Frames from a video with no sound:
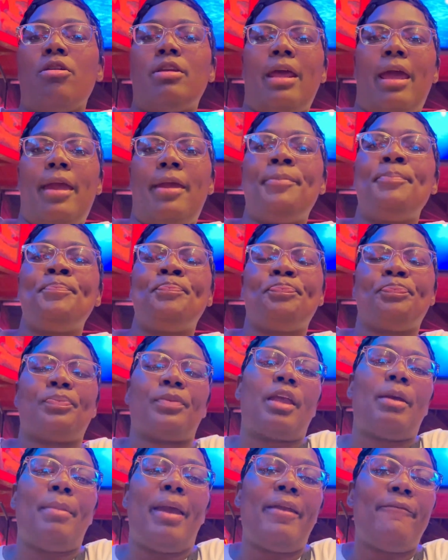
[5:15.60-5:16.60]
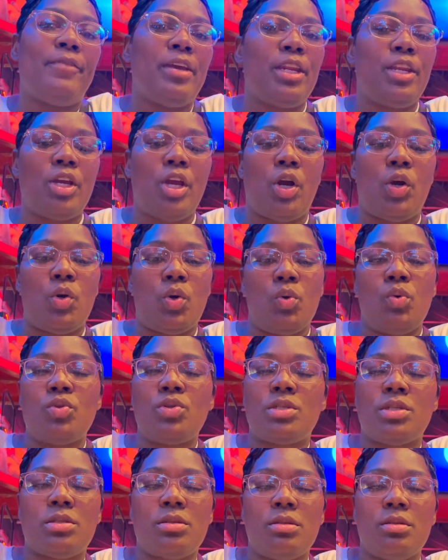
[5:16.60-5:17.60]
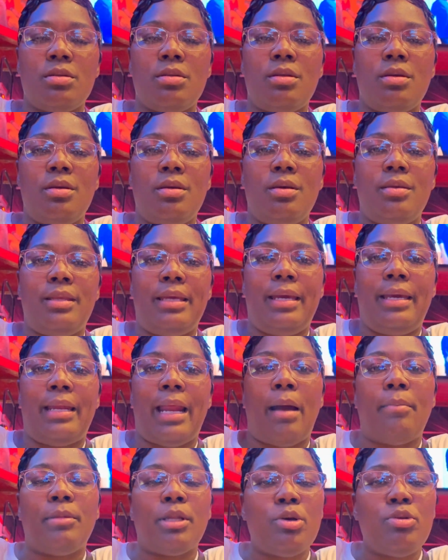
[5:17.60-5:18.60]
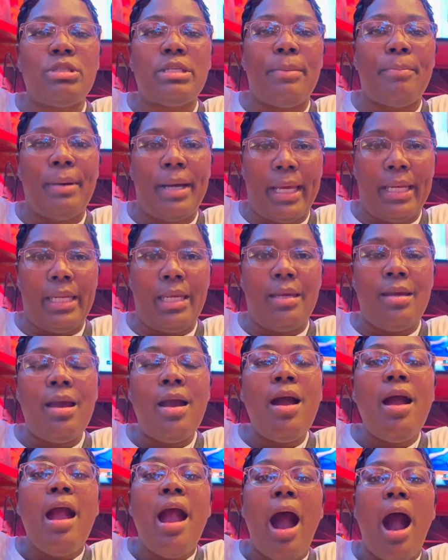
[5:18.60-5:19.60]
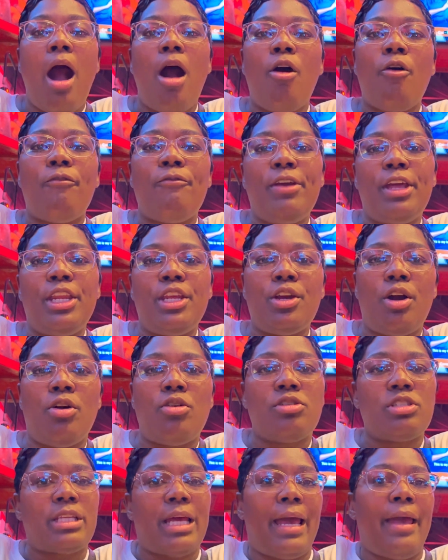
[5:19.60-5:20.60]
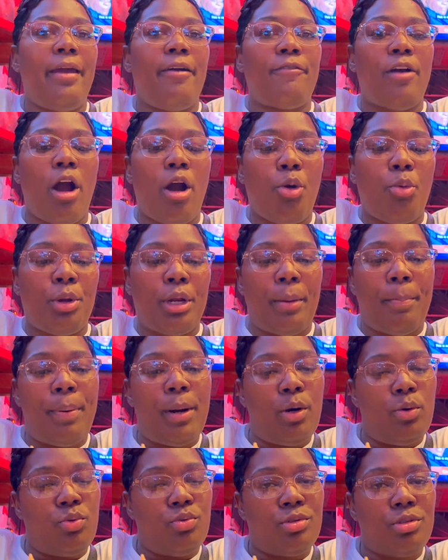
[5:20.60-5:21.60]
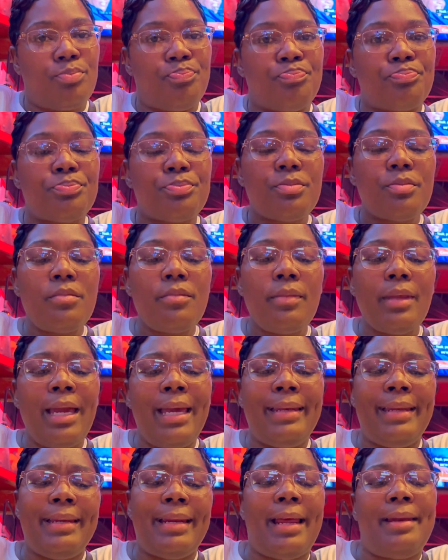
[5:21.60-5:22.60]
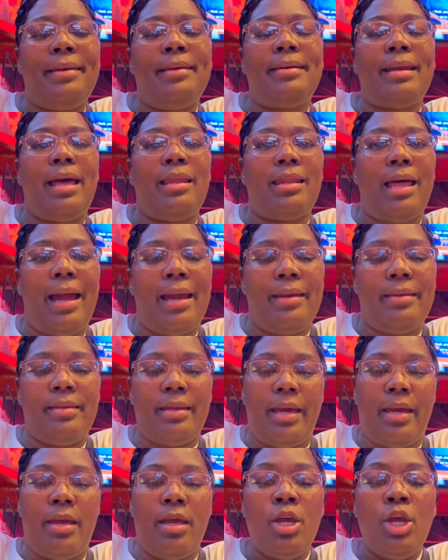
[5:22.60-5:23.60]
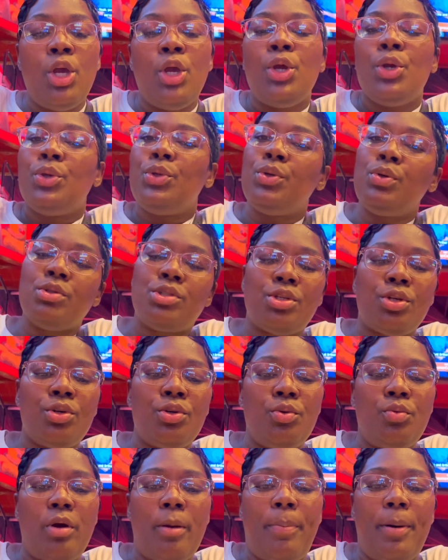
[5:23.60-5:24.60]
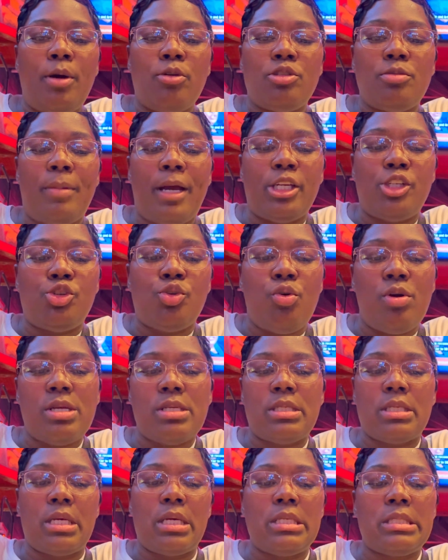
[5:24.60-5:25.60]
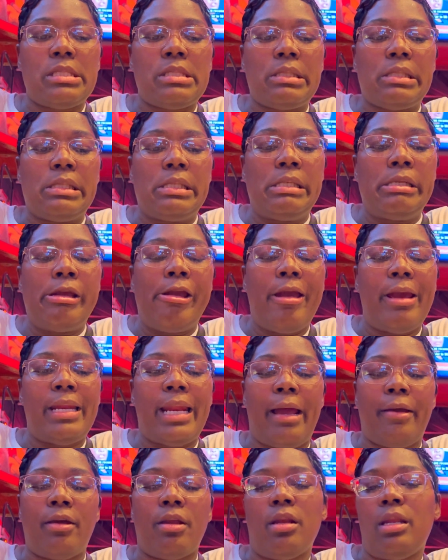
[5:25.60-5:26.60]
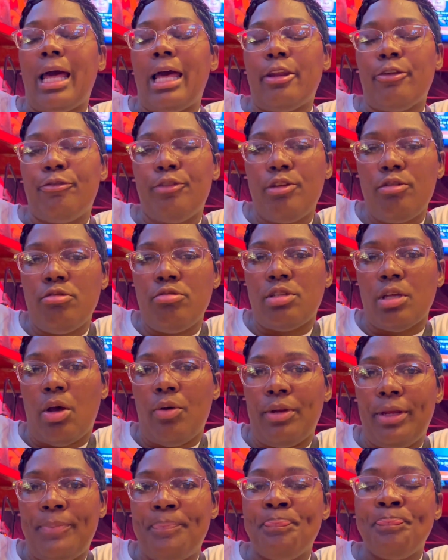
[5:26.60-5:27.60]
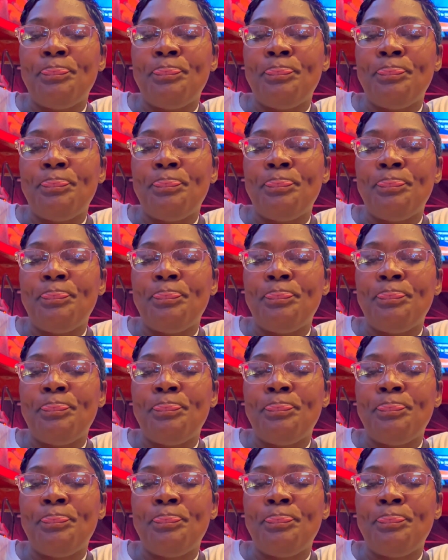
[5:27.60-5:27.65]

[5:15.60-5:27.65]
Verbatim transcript: day and make videos, then I'm losing money on videos that I have already posted. And then I did not like that YouTube will post my shorts constantly, and I get a lot of views on it,